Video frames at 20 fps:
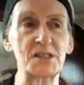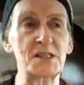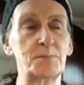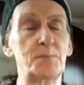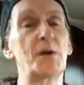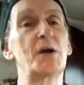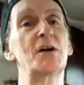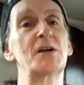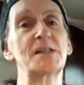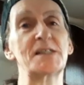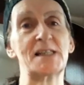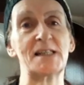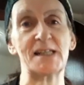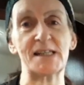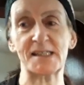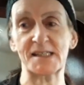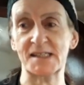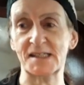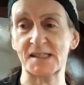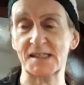spares
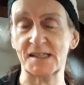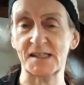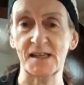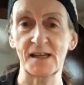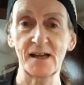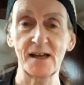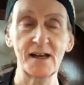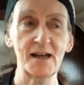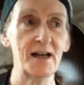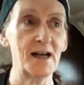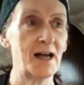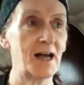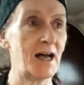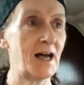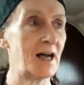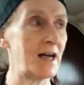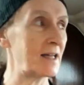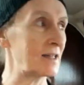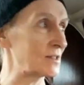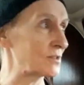lists.
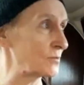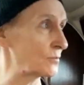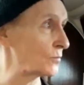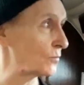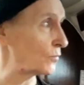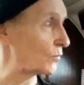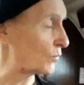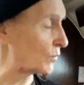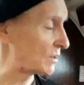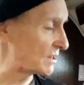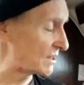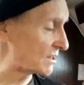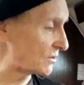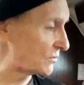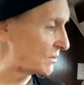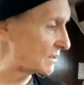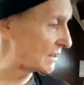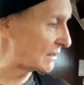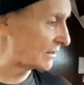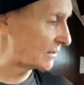And we're just
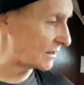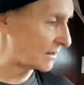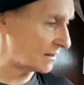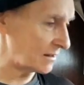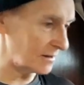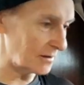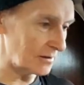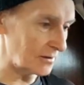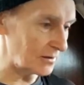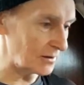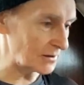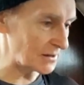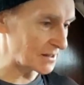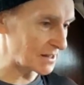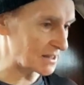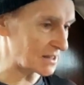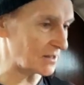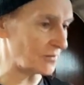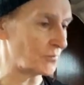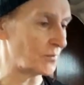going to look at all the
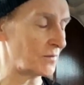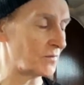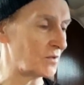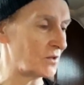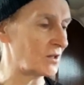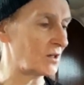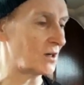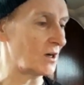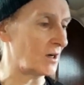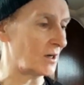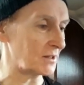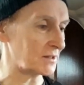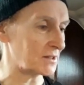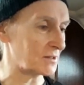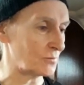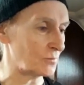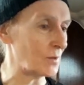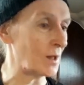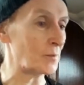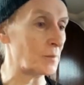stuff we've
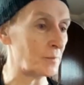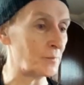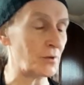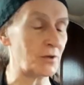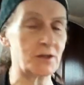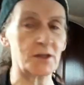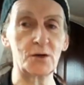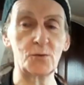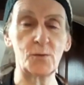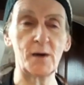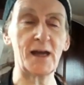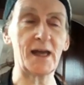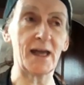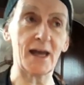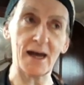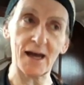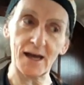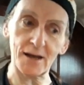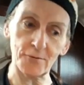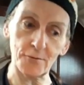got while we're putting it
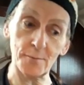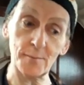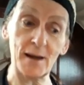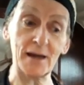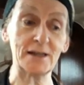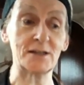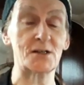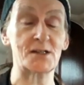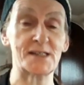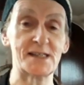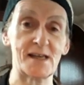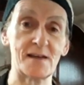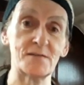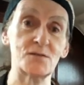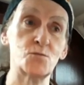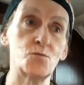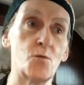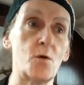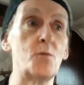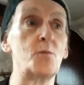away and remind
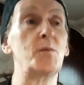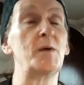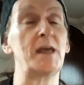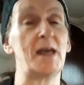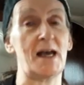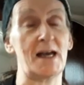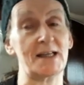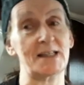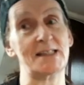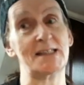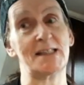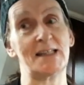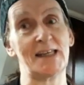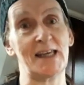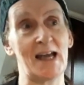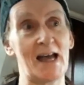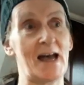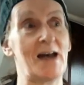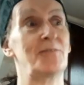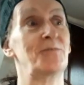ourselves what we
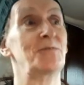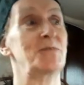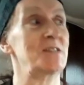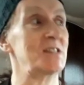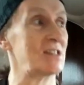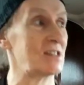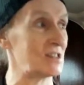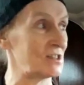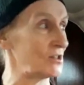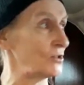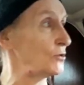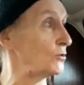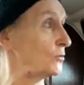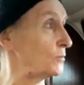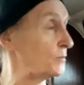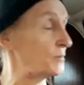actually have to do